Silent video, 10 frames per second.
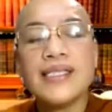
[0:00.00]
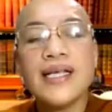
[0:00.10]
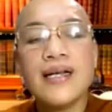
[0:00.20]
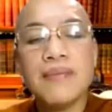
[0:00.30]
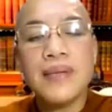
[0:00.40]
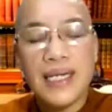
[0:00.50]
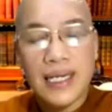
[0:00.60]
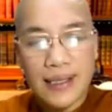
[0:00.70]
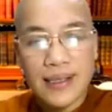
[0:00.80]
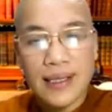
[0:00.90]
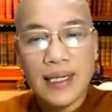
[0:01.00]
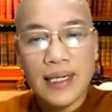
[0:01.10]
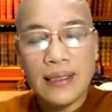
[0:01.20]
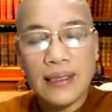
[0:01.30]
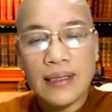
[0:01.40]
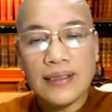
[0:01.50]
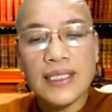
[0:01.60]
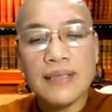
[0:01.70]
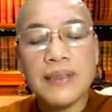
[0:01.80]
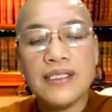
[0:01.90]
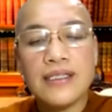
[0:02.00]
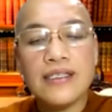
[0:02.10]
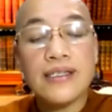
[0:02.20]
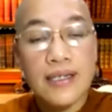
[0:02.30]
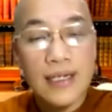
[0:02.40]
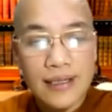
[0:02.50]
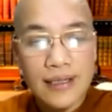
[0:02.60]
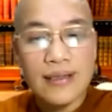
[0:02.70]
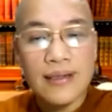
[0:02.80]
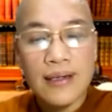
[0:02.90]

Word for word: ceremonies in uh, Tibetan tradition.